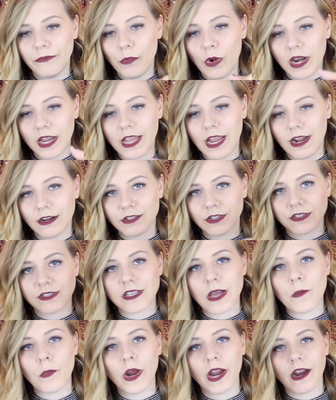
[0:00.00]
want a character
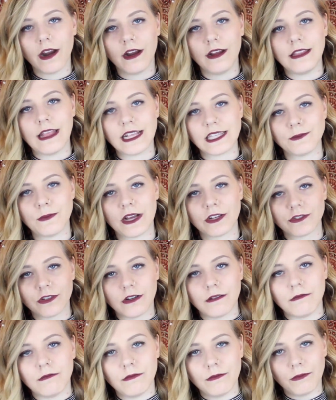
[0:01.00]
somewhere in that
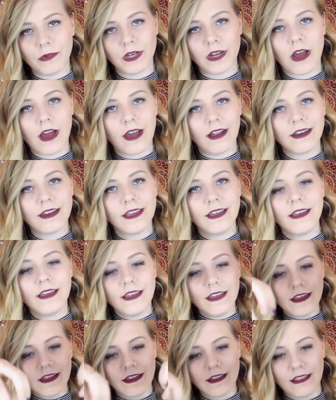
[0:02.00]
spectrum, but not
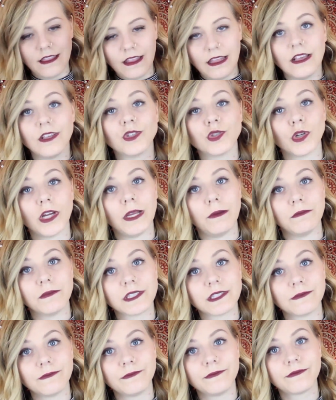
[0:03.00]
the
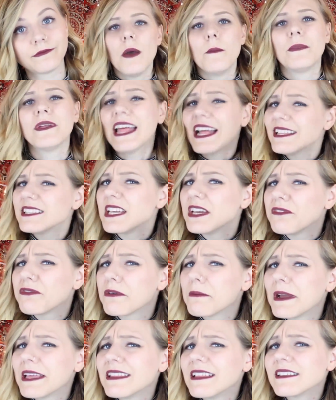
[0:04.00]
extremes. But that's it
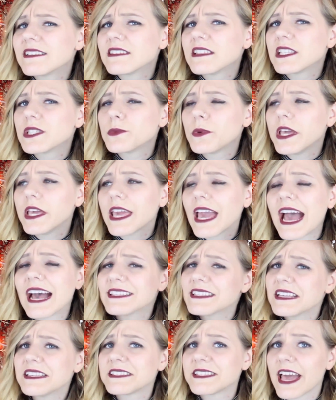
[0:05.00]
for my list this week.
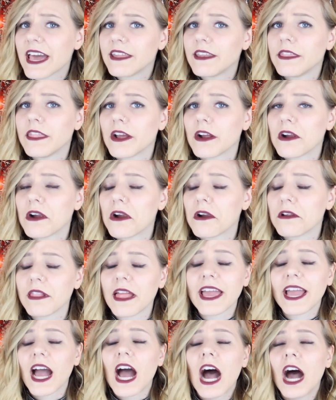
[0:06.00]
As I said, there are
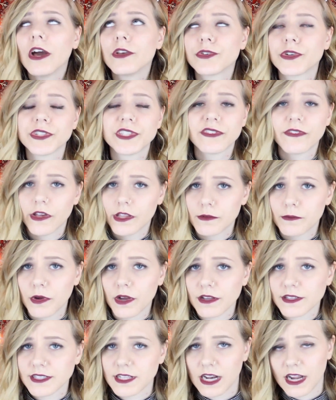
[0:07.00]
like hundreds of other
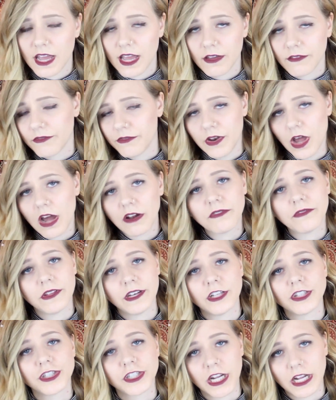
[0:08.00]
books that I've not
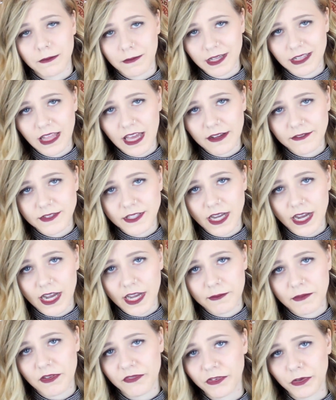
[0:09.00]
finished in my
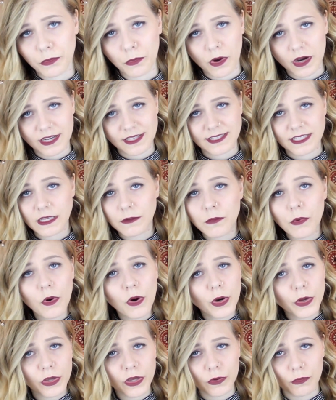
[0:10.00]
lifetime. If you want to see
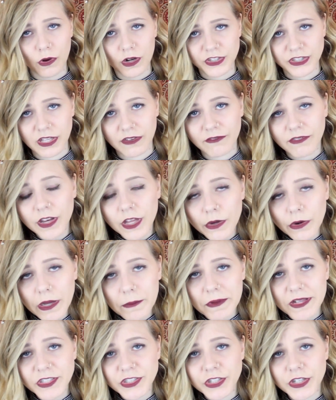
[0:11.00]
more, you can watch that video
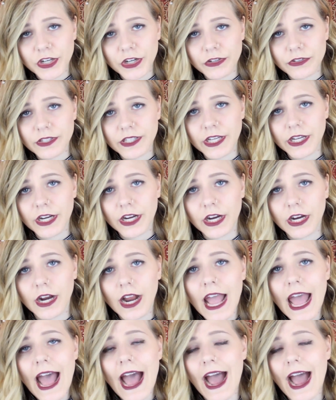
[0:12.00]
I mentioned earlier.